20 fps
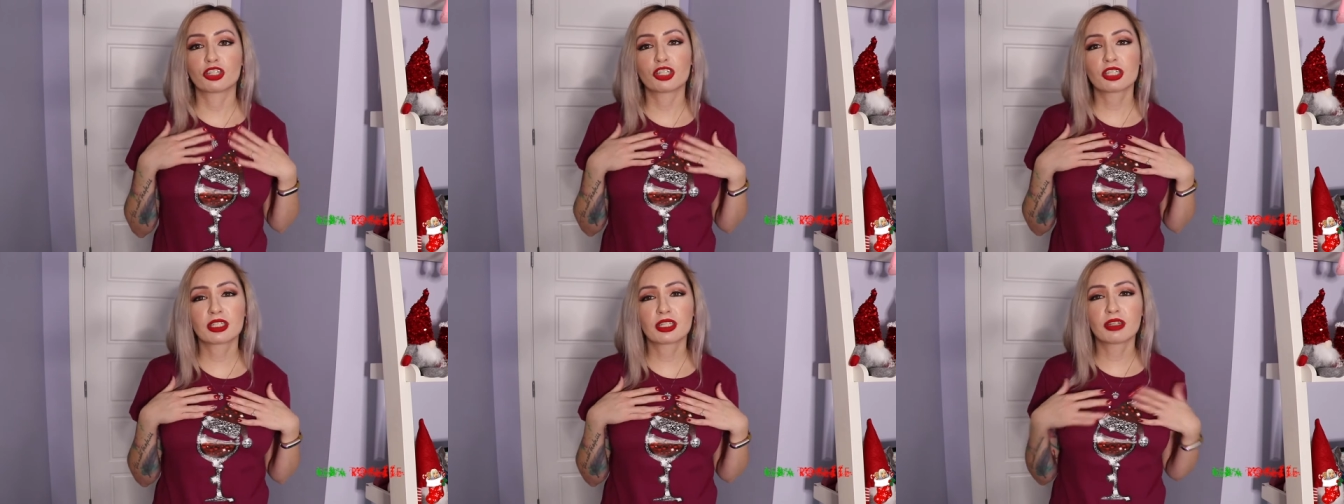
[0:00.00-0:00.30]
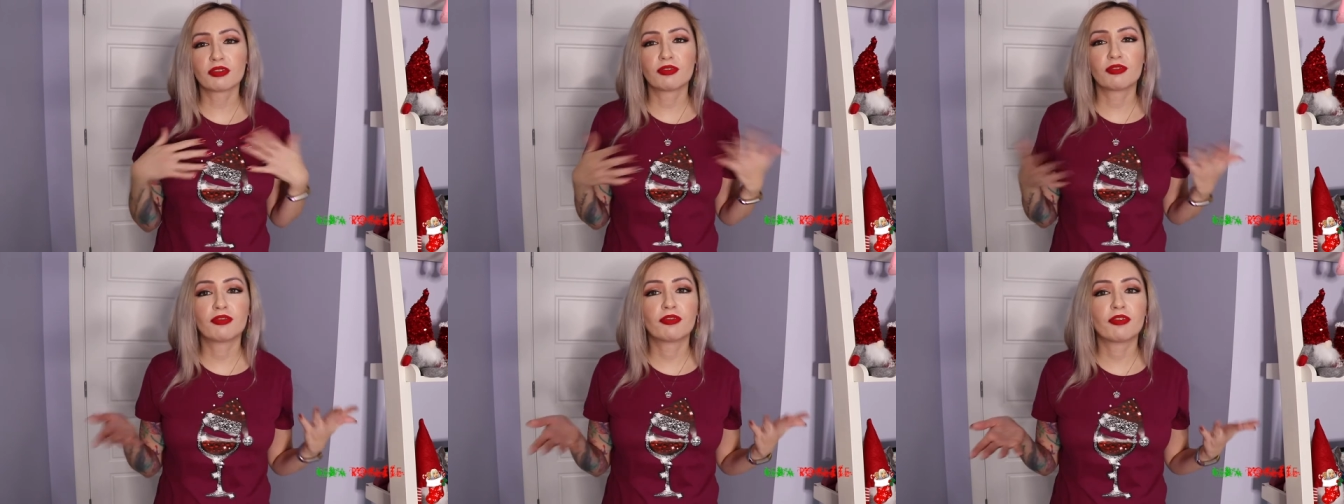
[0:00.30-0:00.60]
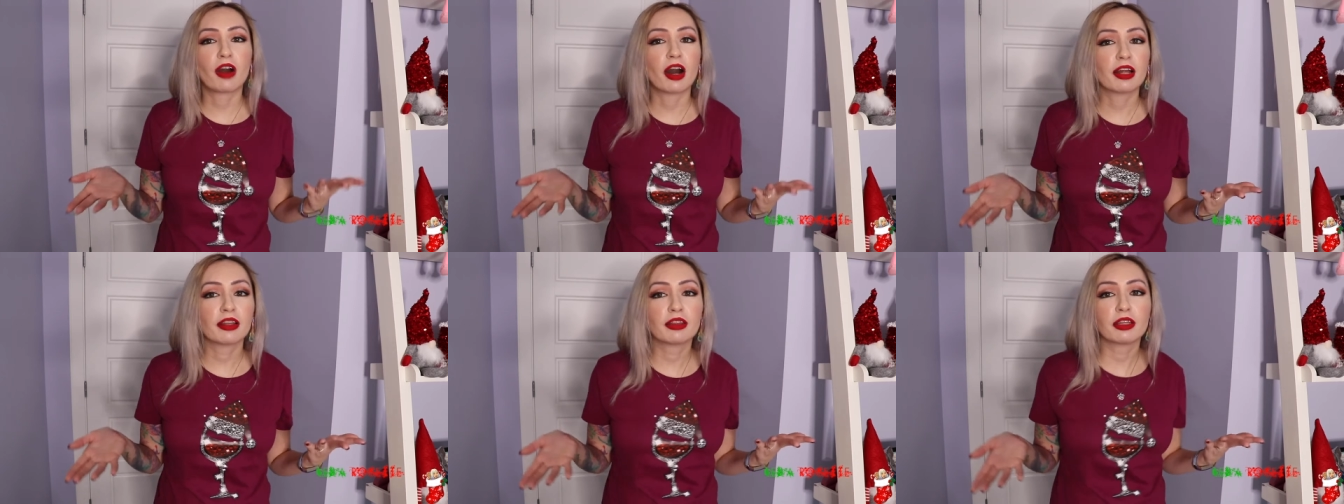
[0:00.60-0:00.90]
It's just a
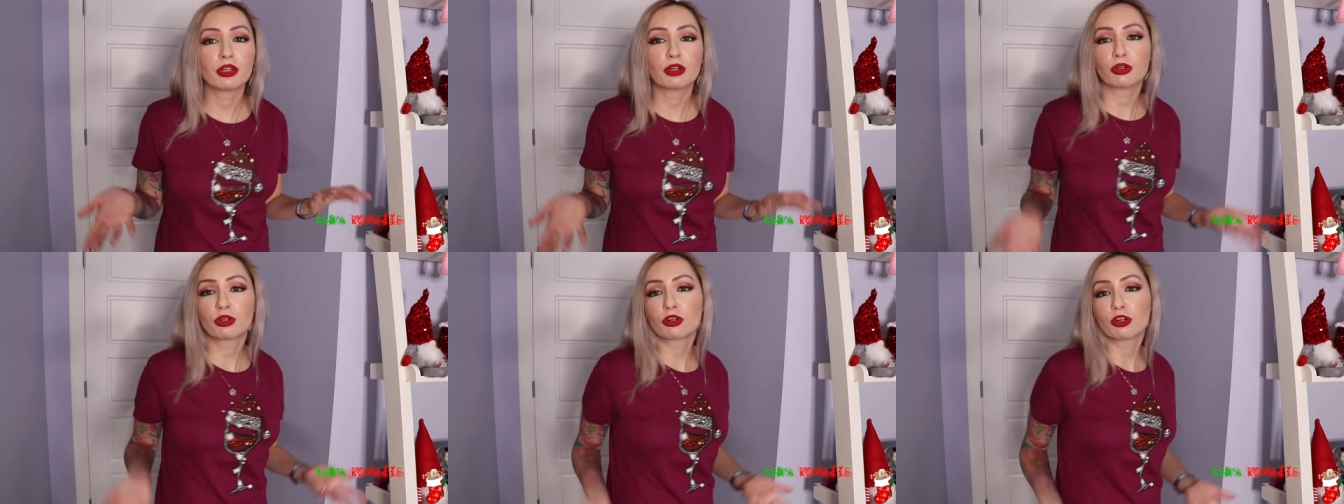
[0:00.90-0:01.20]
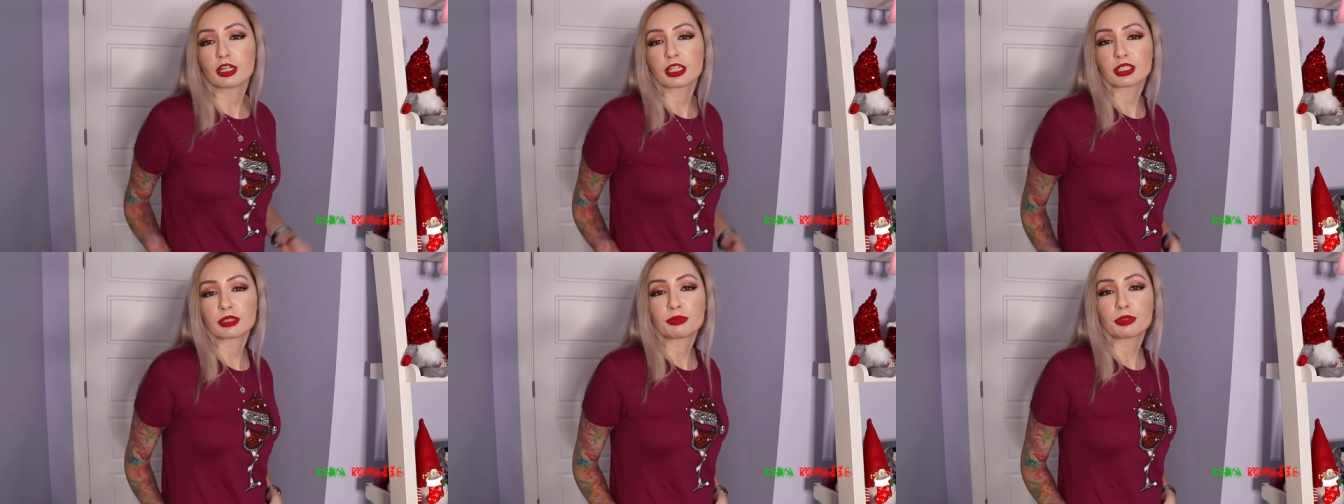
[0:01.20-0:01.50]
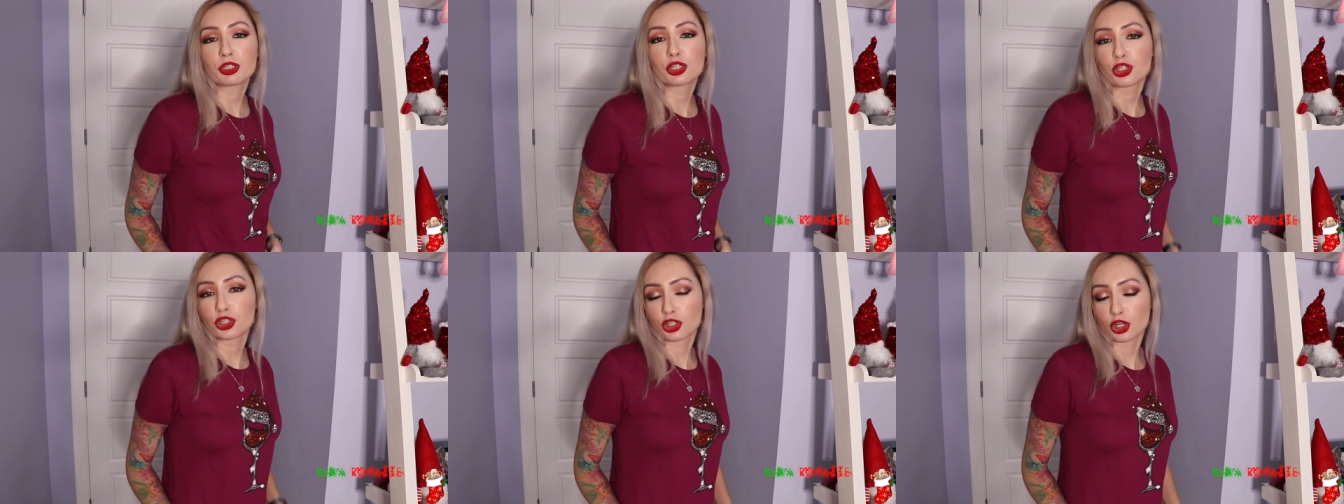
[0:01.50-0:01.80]
fun little
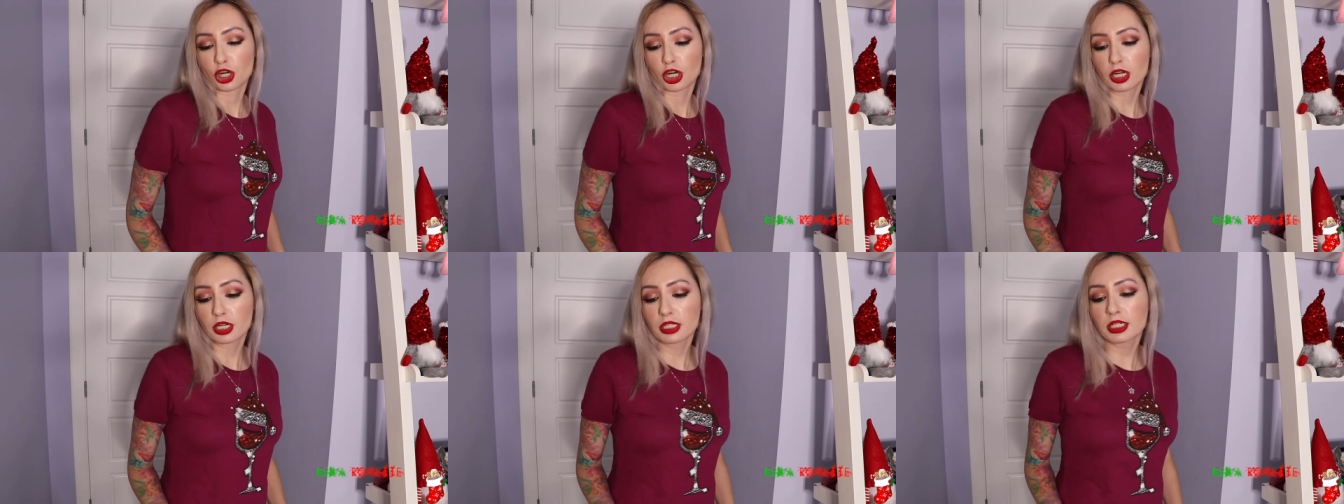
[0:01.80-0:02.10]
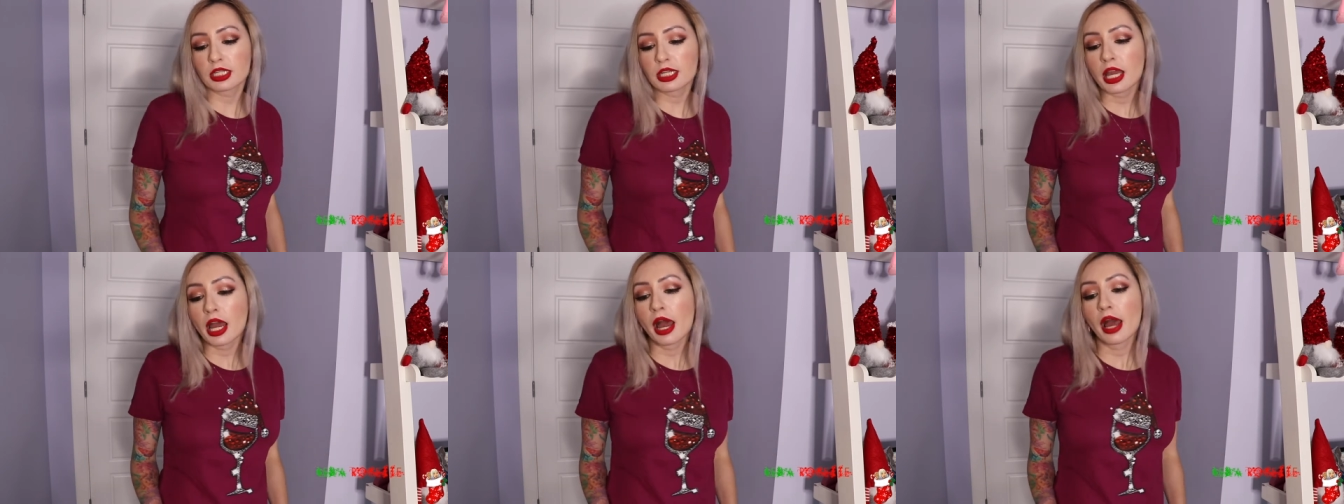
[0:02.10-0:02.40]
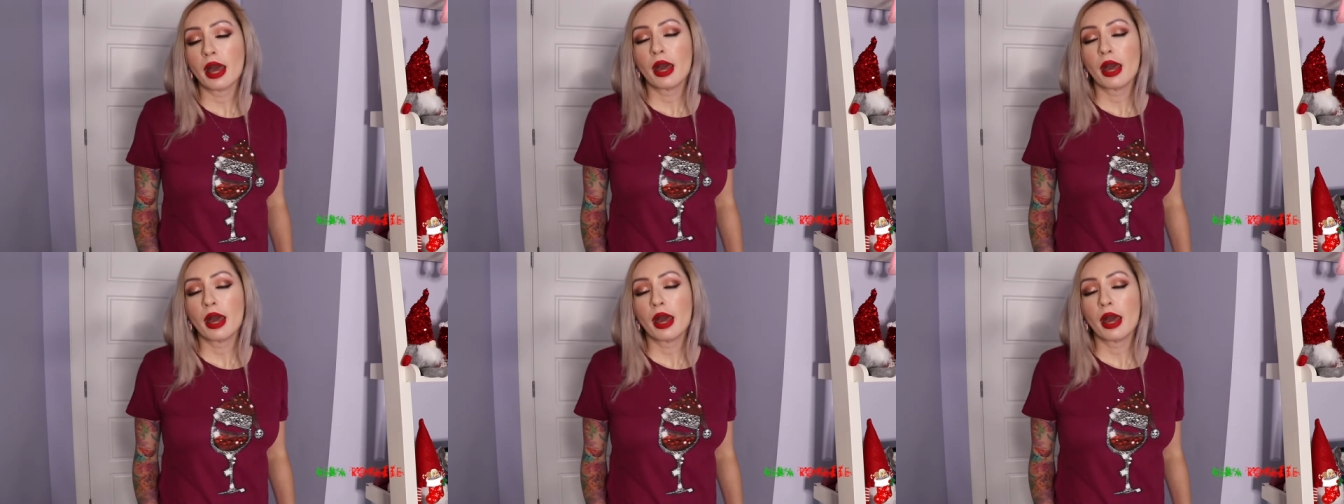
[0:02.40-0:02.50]
Christmas shirt.